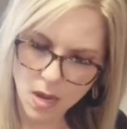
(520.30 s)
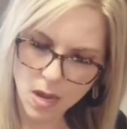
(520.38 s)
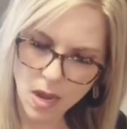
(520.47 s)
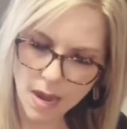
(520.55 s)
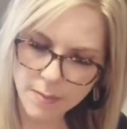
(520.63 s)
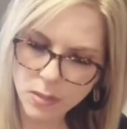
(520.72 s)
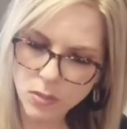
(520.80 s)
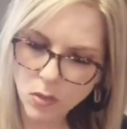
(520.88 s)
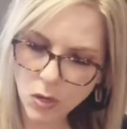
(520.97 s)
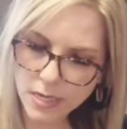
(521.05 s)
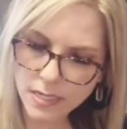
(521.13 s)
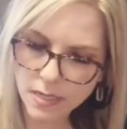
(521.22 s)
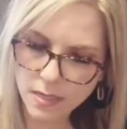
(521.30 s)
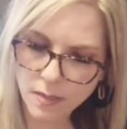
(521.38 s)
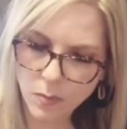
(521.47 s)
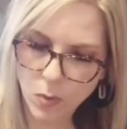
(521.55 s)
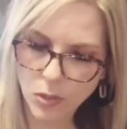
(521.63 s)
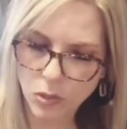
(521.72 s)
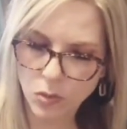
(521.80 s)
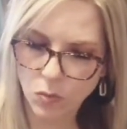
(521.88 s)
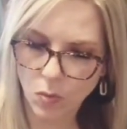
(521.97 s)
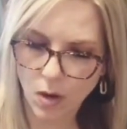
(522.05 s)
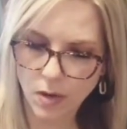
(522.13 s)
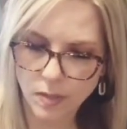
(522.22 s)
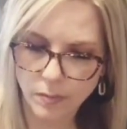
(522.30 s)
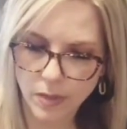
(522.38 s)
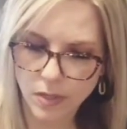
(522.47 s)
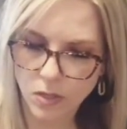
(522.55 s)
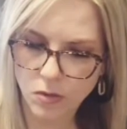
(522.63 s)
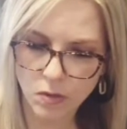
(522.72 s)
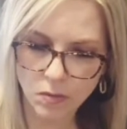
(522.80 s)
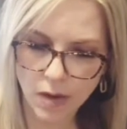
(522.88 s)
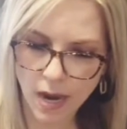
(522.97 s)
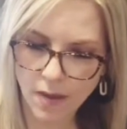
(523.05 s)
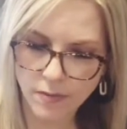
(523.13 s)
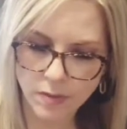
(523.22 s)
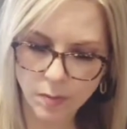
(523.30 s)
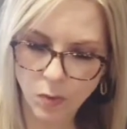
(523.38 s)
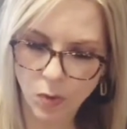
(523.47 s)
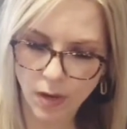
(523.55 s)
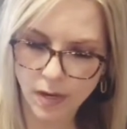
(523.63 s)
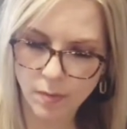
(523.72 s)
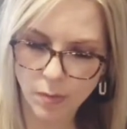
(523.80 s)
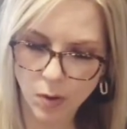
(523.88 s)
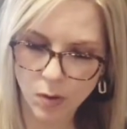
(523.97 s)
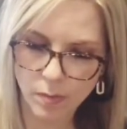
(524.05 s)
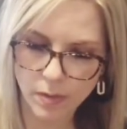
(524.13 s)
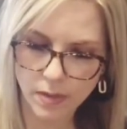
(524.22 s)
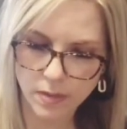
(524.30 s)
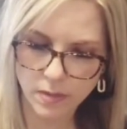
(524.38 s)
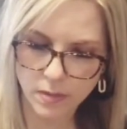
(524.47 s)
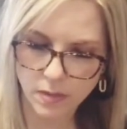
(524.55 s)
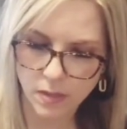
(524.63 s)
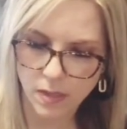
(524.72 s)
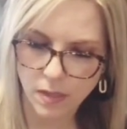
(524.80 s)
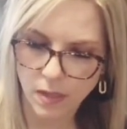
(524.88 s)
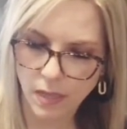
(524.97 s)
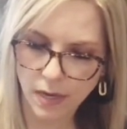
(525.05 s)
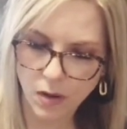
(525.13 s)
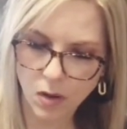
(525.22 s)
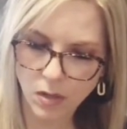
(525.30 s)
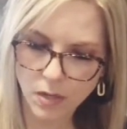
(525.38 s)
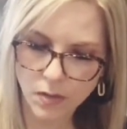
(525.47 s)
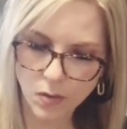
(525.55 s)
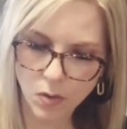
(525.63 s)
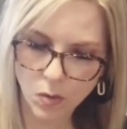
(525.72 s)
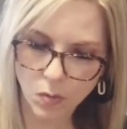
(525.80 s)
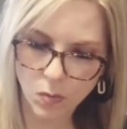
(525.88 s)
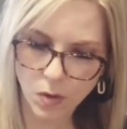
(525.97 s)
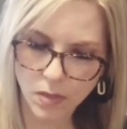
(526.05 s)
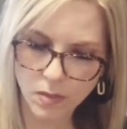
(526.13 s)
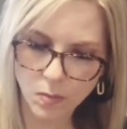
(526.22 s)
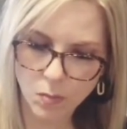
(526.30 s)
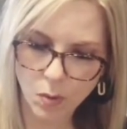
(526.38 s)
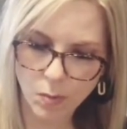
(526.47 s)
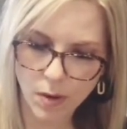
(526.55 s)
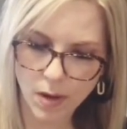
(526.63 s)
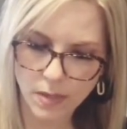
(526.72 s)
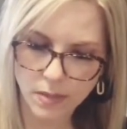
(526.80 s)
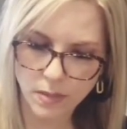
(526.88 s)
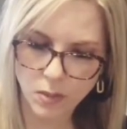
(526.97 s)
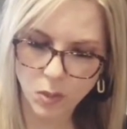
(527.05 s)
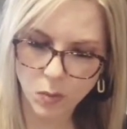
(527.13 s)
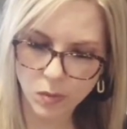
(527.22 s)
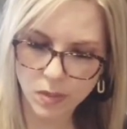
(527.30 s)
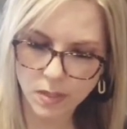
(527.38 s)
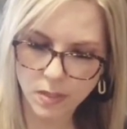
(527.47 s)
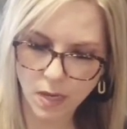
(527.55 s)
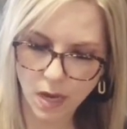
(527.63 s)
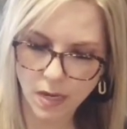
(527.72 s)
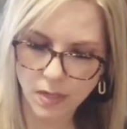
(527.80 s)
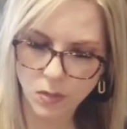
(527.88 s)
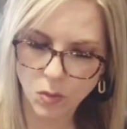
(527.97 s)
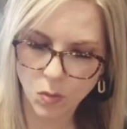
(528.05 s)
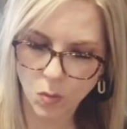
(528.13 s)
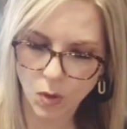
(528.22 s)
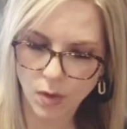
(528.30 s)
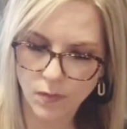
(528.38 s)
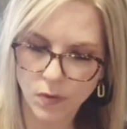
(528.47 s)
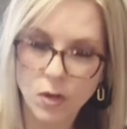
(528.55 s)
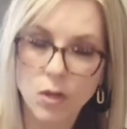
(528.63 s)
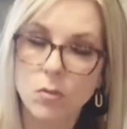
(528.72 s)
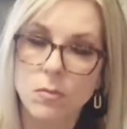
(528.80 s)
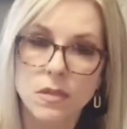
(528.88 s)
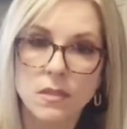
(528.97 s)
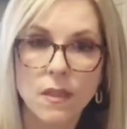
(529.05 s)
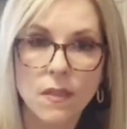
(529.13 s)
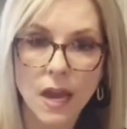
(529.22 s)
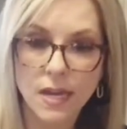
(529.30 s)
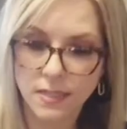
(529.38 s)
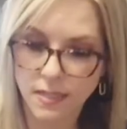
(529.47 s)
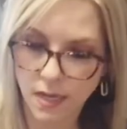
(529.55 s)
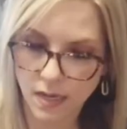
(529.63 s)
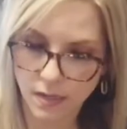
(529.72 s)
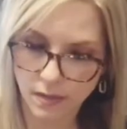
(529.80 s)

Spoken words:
I'm sorry to disappoint you, Roz, but you don't have some grand purpose. Like all other Rosum robots, you were designed to work for humans, and that's it.